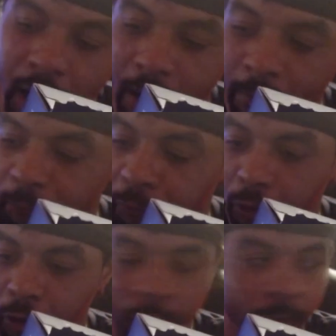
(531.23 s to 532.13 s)

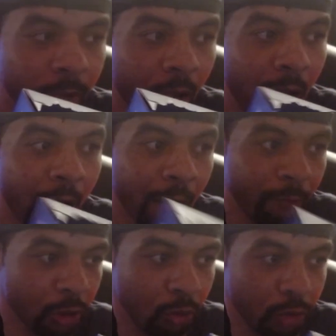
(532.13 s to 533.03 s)
for high
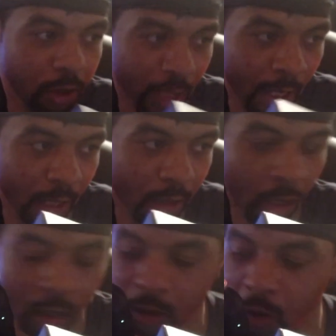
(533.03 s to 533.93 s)
resolution and
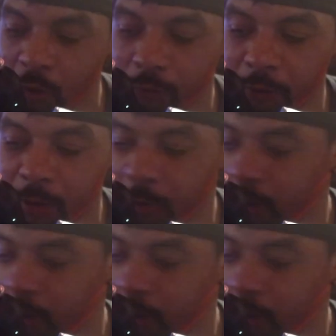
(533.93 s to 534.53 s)
lower frame rate.